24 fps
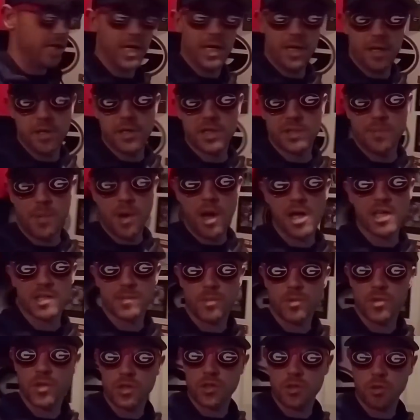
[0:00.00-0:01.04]
It is
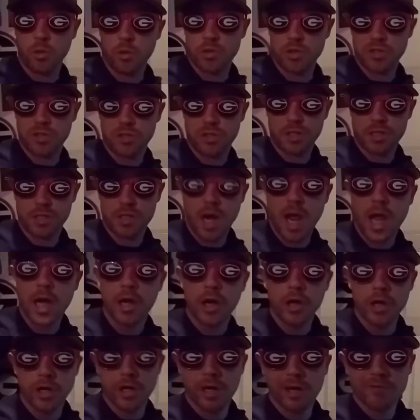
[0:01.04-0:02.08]
possible that Georgia's just not
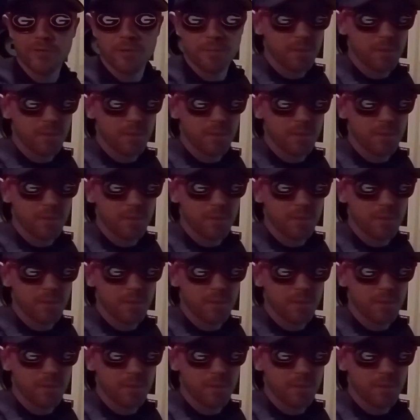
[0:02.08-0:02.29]
good enough